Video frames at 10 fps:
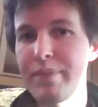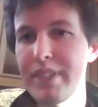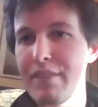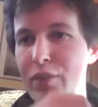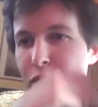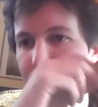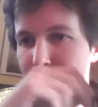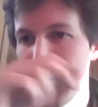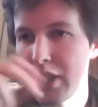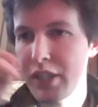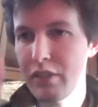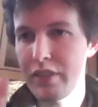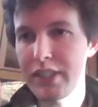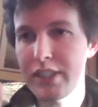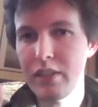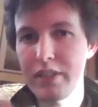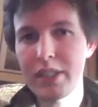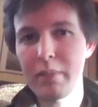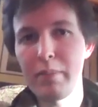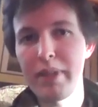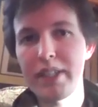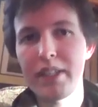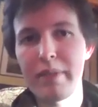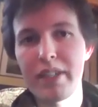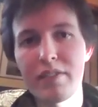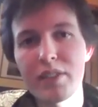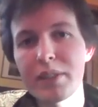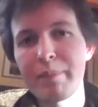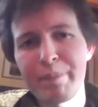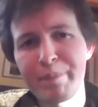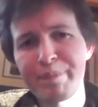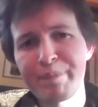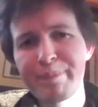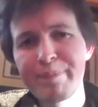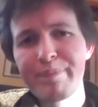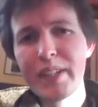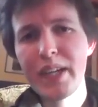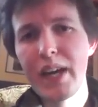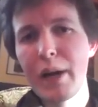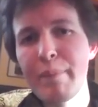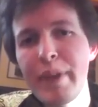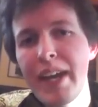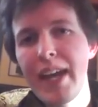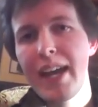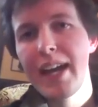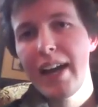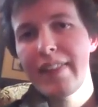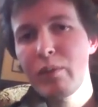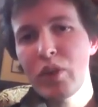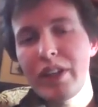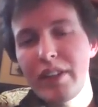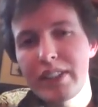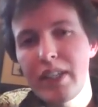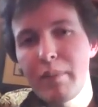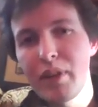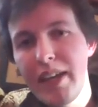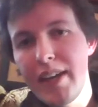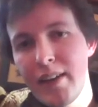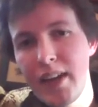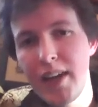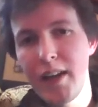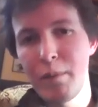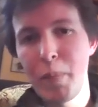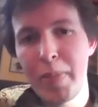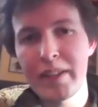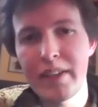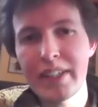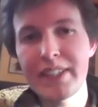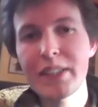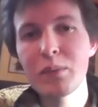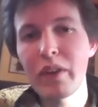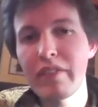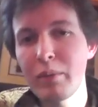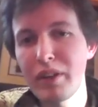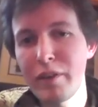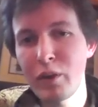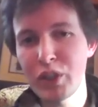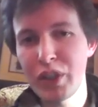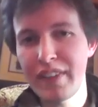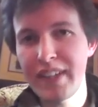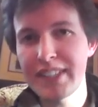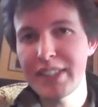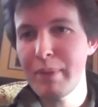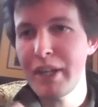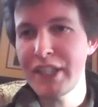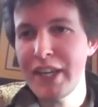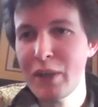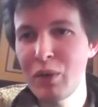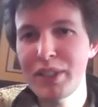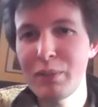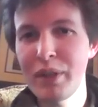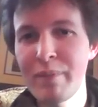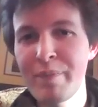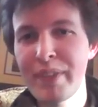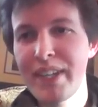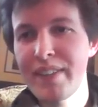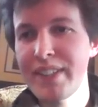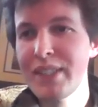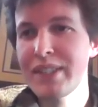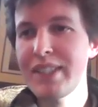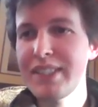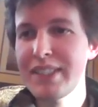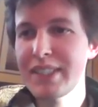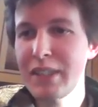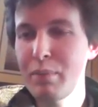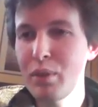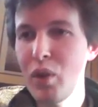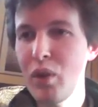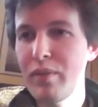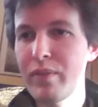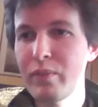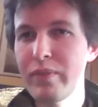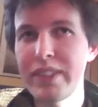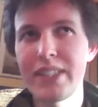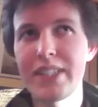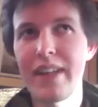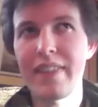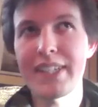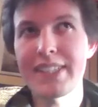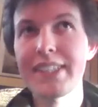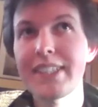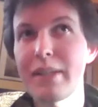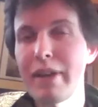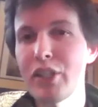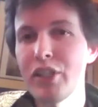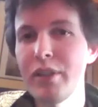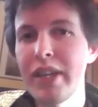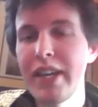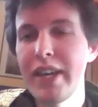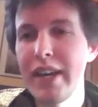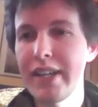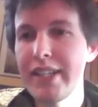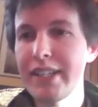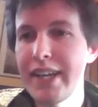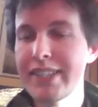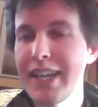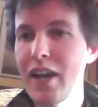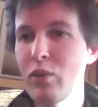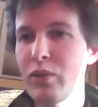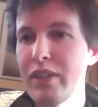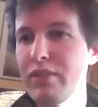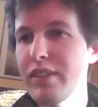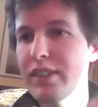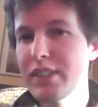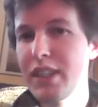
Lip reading: evolution of the market over these couple of minute time intervals. And then we've got another example here. So actually, this is one I really want to focus on. I think is this Beijing air quality one. This is an example of I think it's 6-dimensional and indicates how different